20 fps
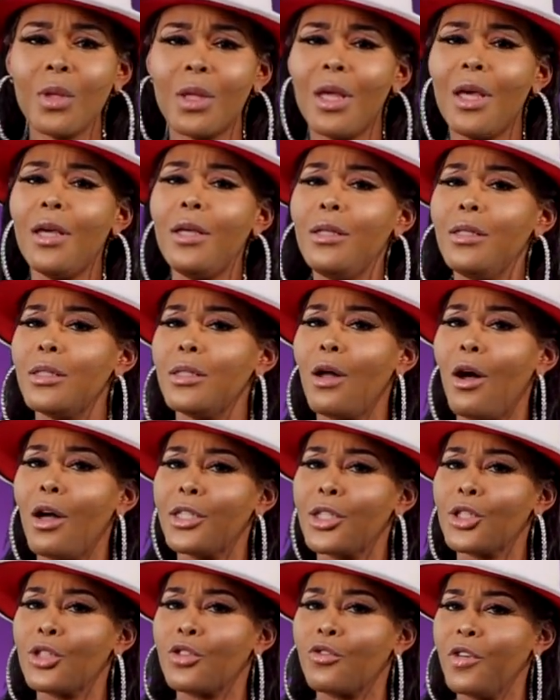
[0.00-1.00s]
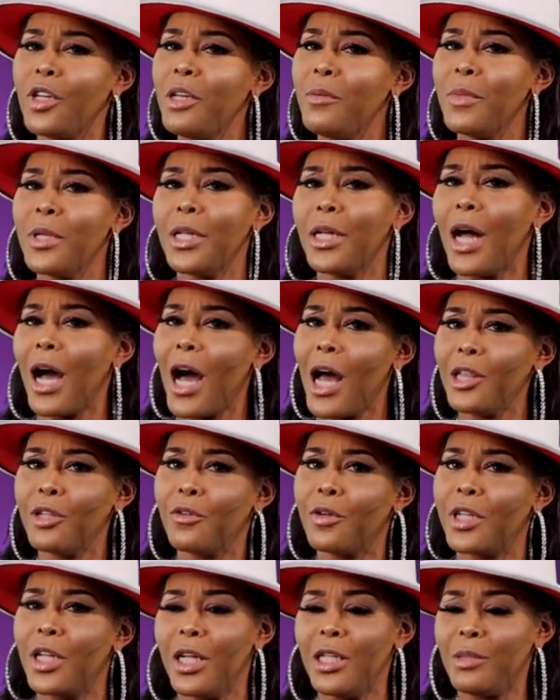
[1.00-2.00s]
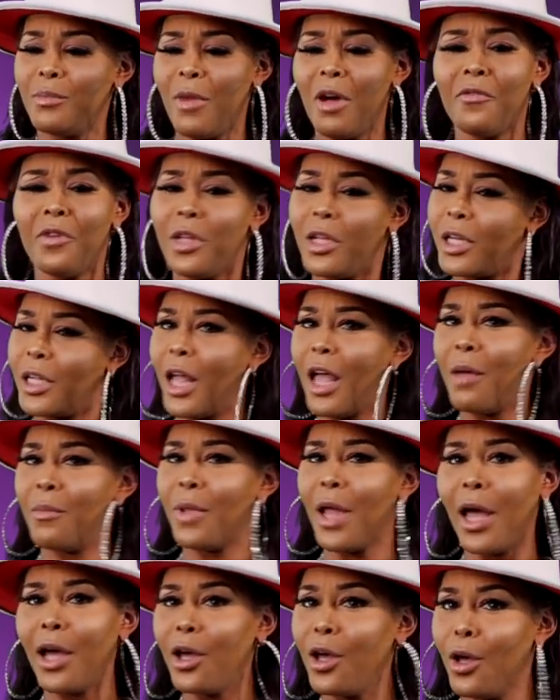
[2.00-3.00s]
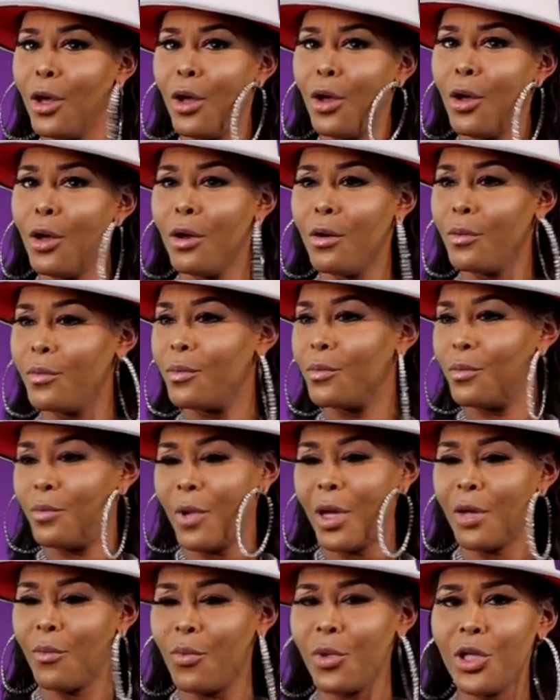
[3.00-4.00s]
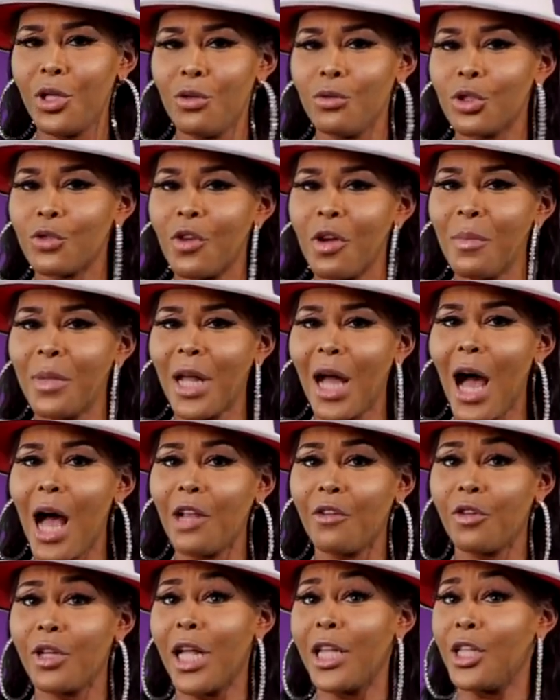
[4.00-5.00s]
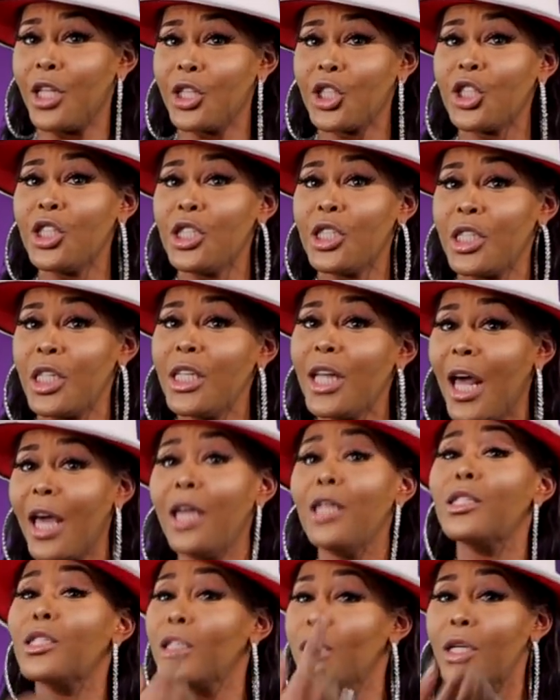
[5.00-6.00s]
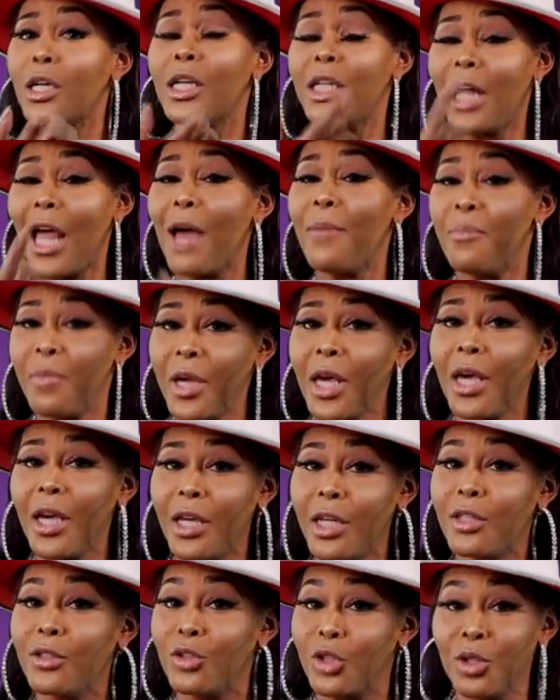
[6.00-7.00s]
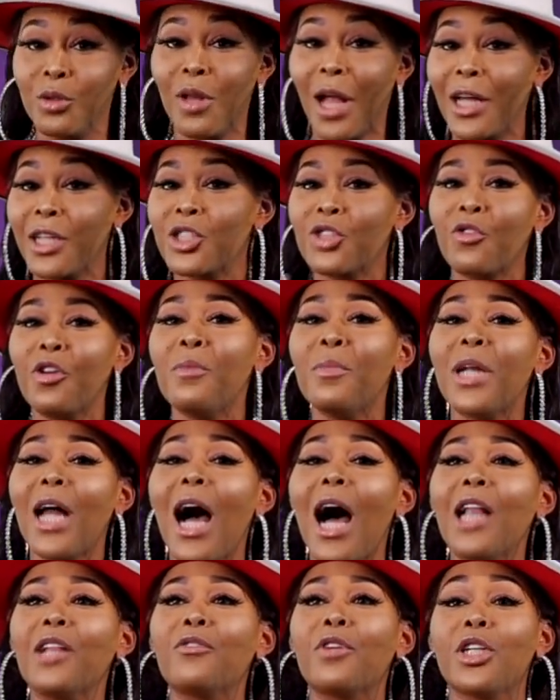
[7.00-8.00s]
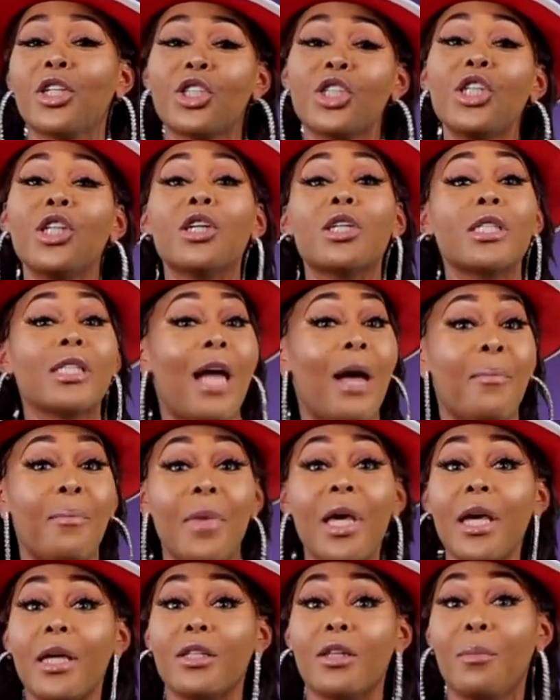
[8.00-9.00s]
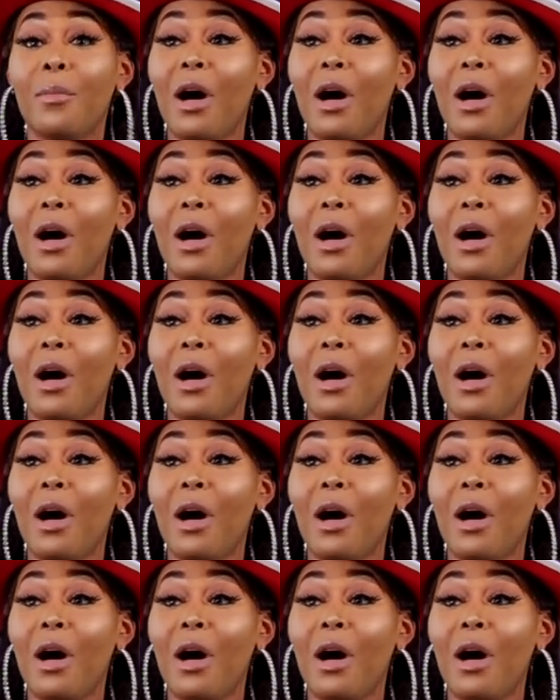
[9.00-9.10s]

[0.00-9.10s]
and he starts screaming and hollering. His mother looking at him like, what are you screaming and hollering at? Then she see that he's looking at me, like screaming and hollering, and she looks at me. The